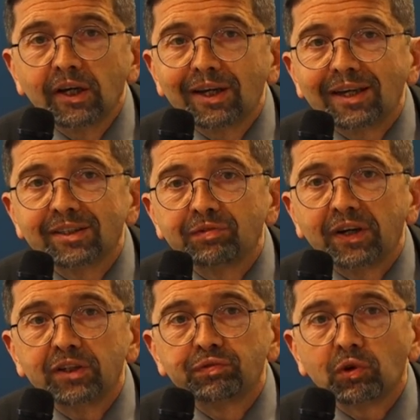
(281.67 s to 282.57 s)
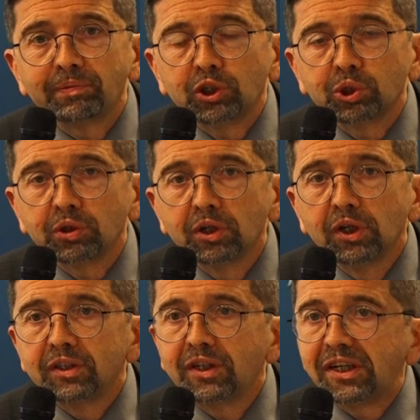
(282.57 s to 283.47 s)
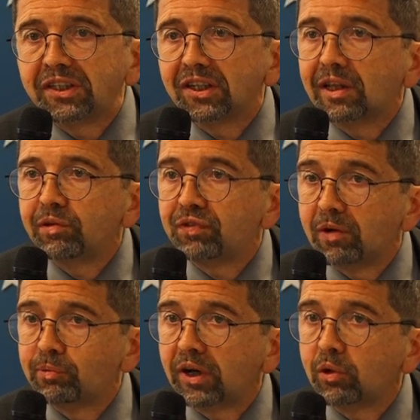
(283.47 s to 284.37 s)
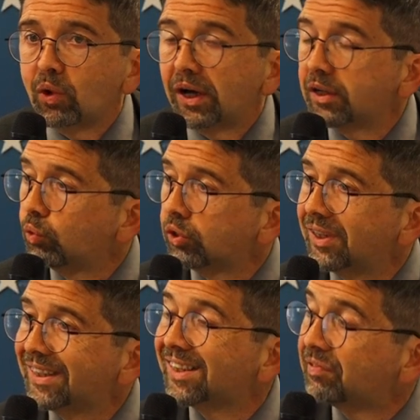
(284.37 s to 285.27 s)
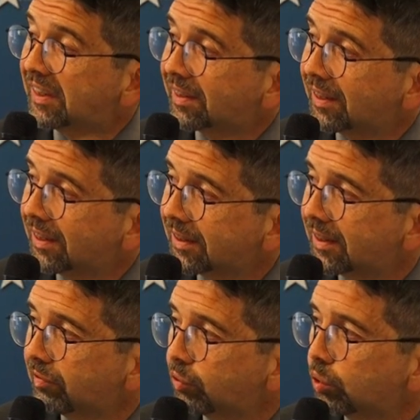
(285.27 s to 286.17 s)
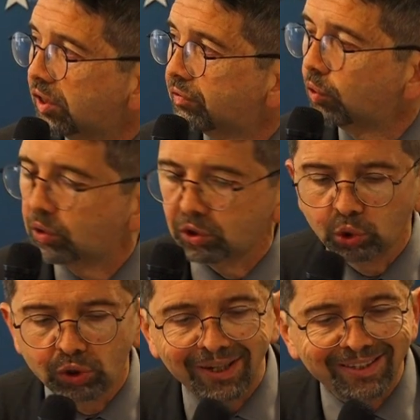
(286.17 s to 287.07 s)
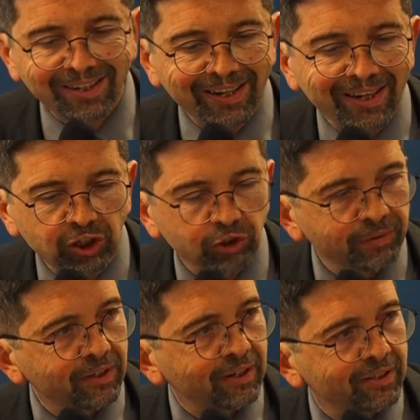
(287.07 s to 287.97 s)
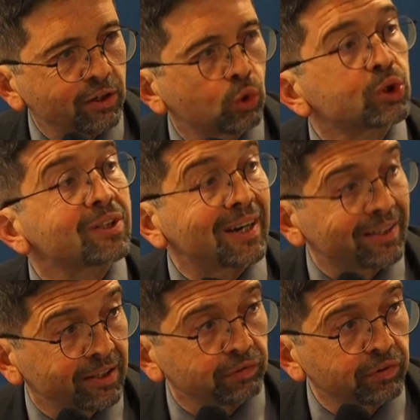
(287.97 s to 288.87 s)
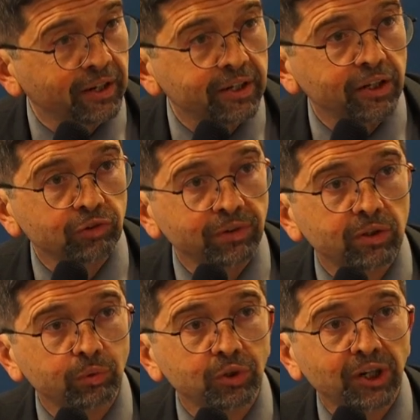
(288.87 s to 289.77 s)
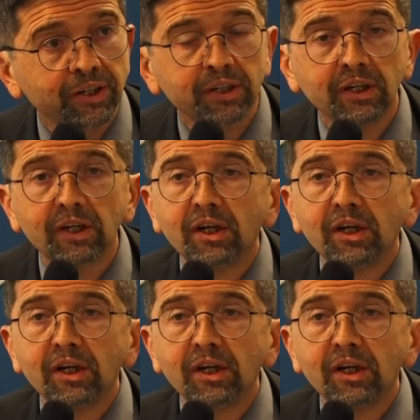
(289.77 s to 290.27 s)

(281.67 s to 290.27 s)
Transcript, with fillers: uh, classified information. The recently, February first, was the seventh staff-to-staff talk. So there is an engagement, there is a constructive engagement with China.